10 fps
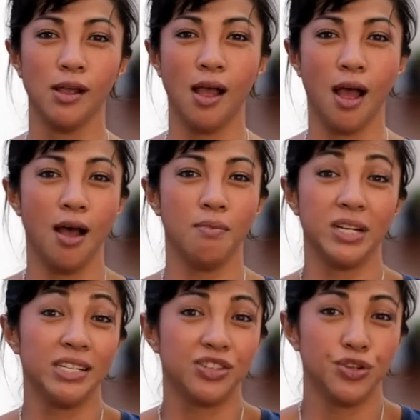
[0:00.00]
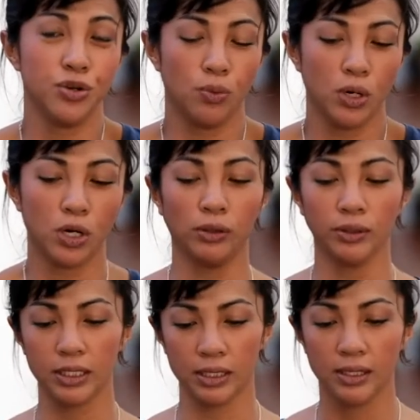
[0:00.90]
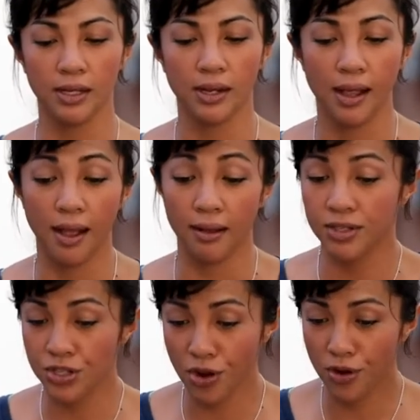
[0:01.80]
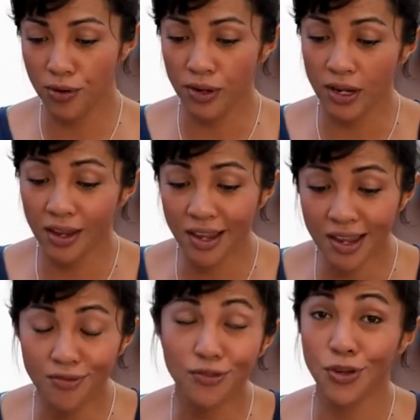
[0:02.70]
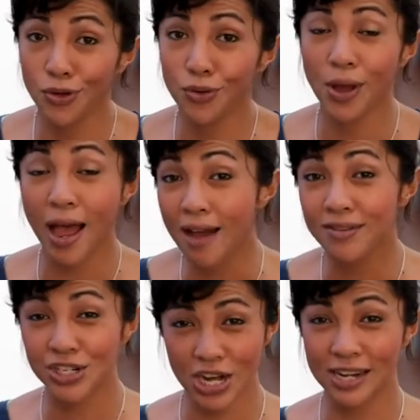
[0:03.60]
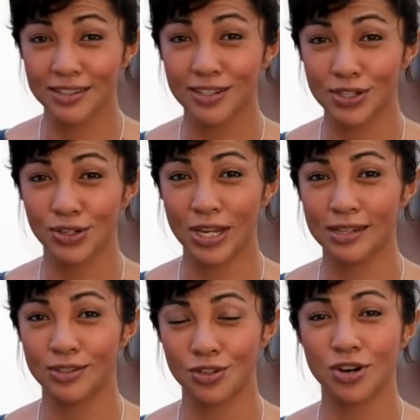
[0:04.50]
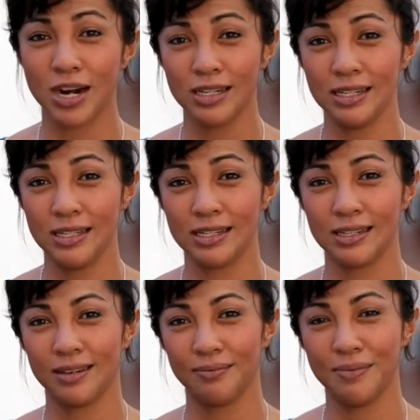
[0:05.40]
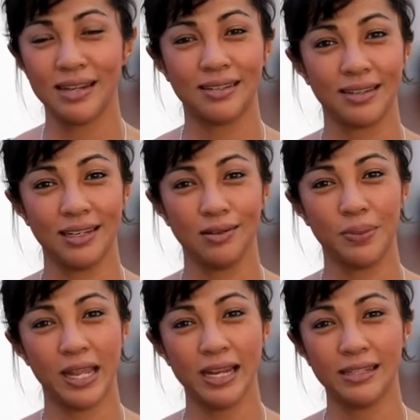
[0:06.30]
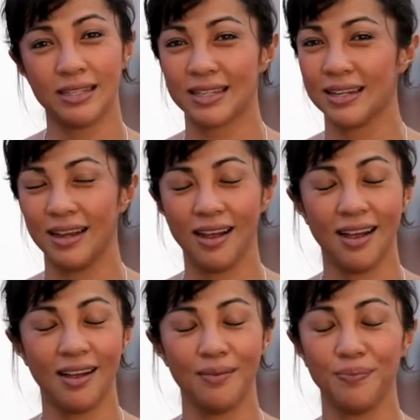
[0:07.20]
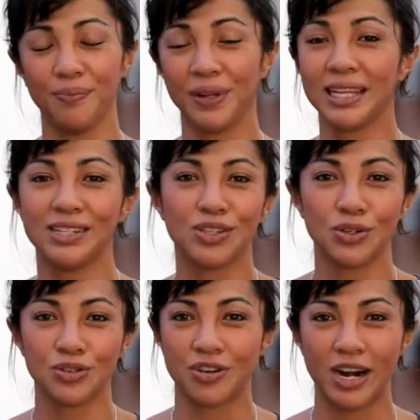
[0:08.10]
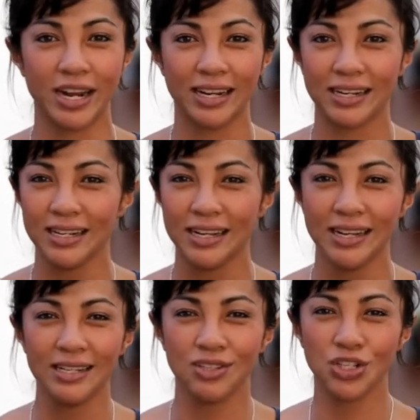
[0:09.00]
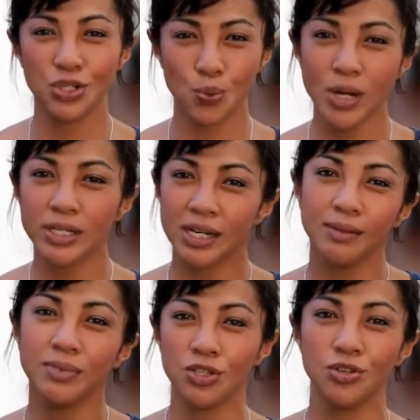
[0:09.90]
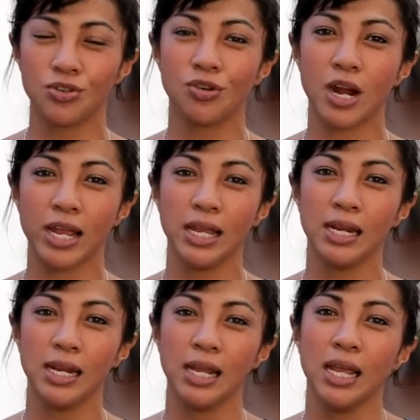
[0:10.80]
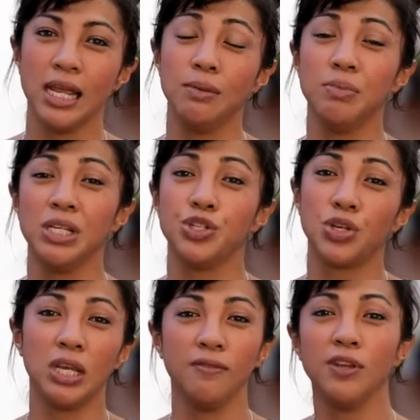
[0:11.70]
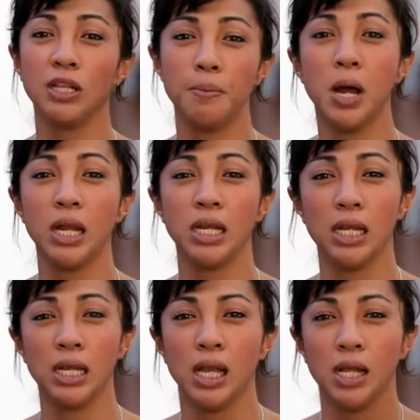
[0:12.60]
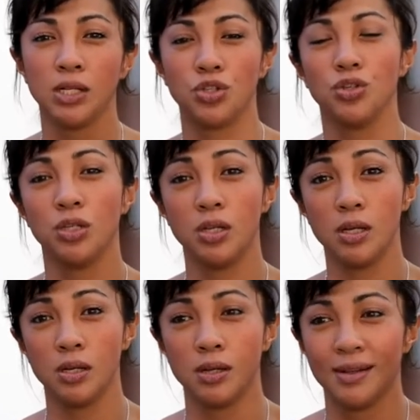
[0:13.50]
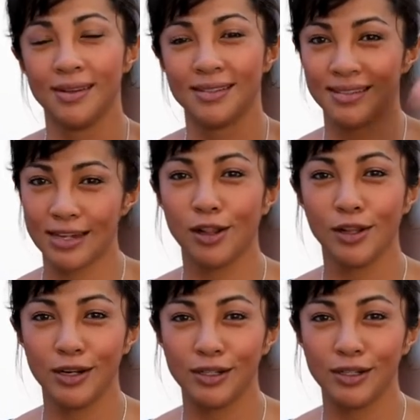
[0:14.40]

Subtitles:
medicinal world. So if you have a chance to get to try these manta gill plates, please don't try it. Just one time that you try it, it means you're giving the money to the seller at the